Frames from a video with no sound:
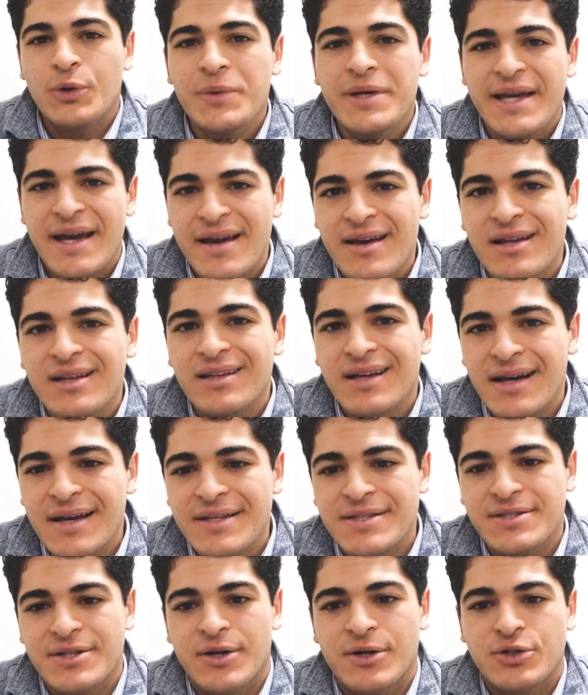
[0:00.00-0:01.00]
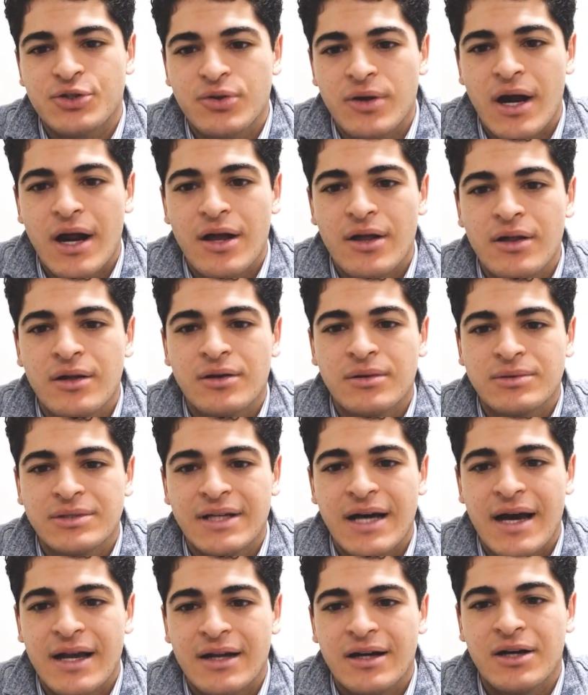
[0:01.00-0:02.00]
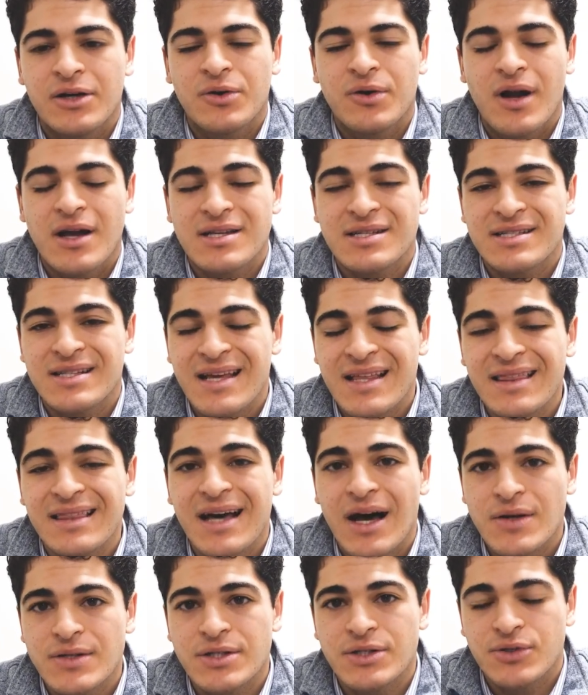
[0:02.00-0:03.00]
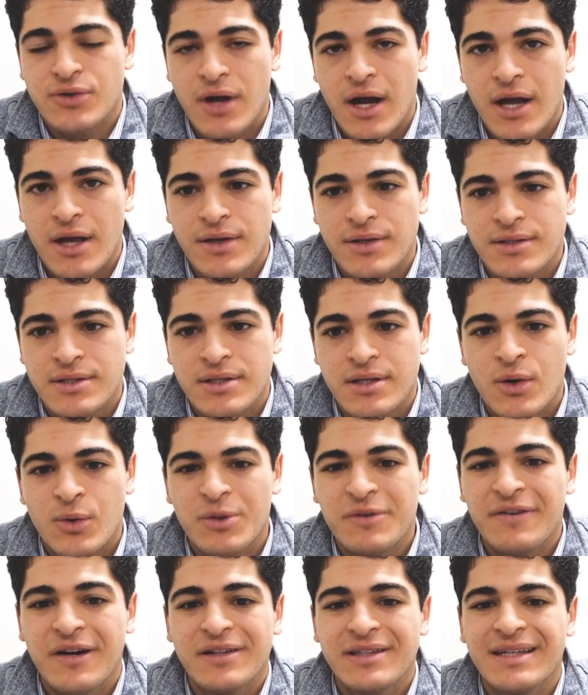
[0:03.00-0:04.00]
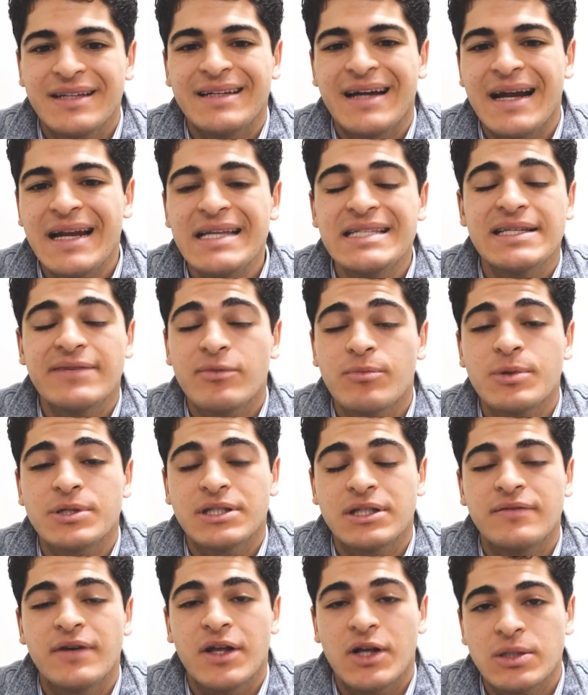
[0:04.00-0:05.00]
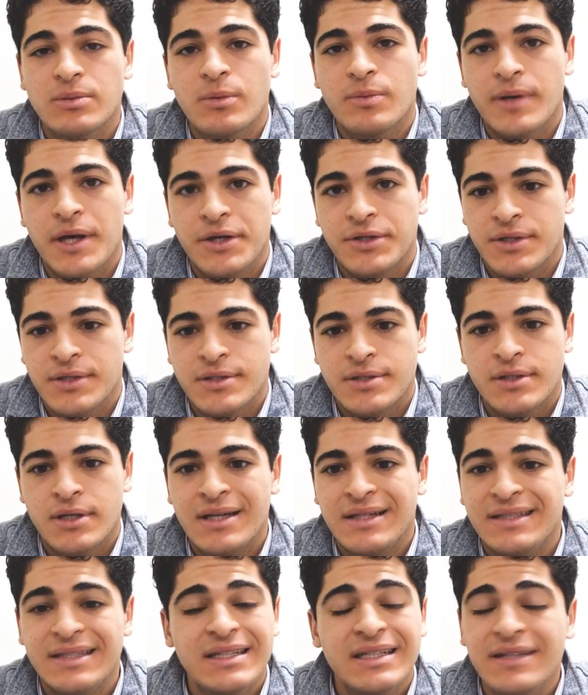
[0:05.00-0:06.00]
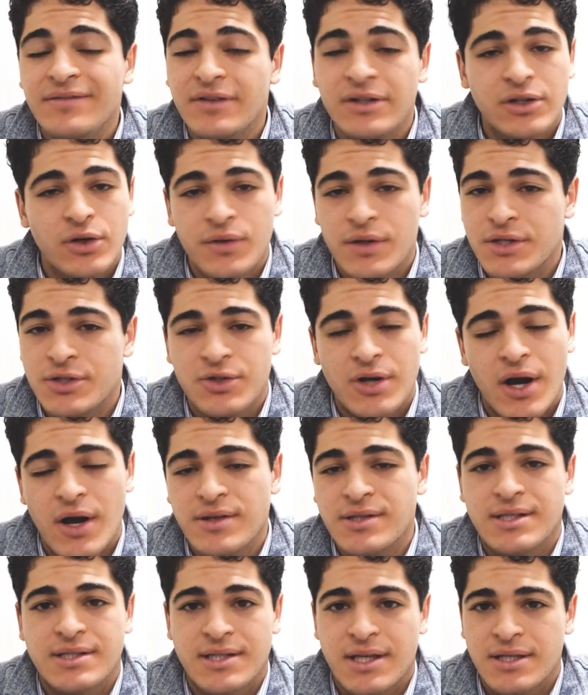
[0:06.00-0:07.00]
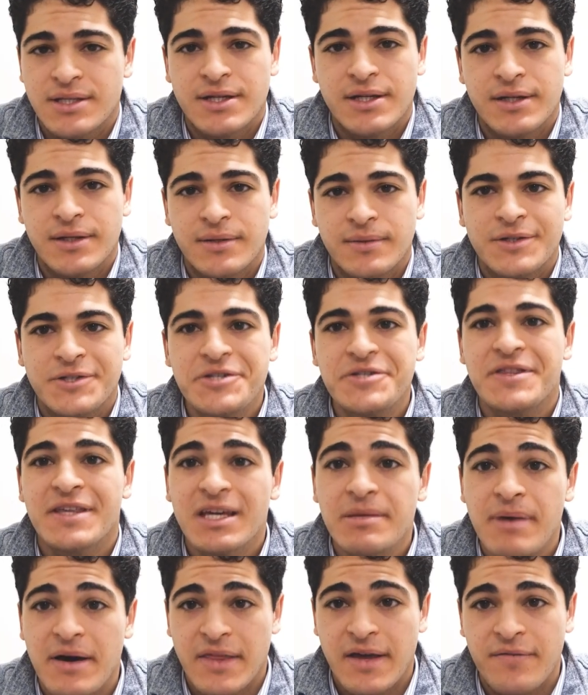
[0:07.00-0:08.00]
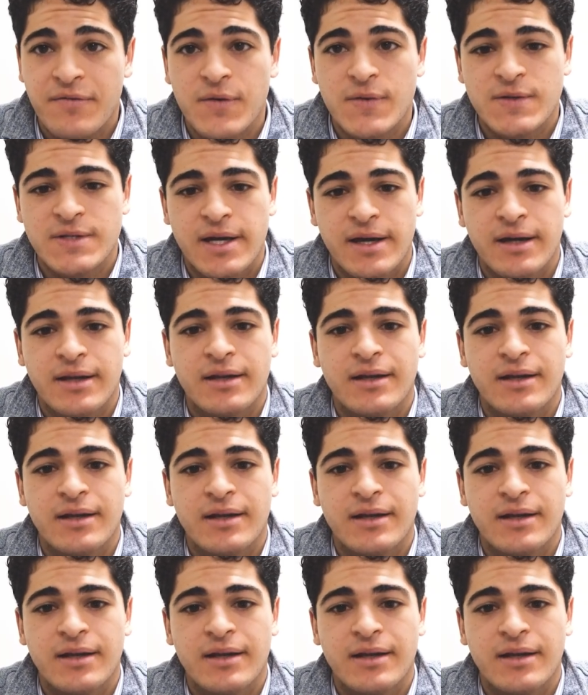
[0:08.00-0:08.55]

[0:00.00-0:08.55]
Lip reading: we analyzed our trial data across 10,000 trials, we found that 97% of eligible patients didn't even know these trials existed. Just think about that for a second.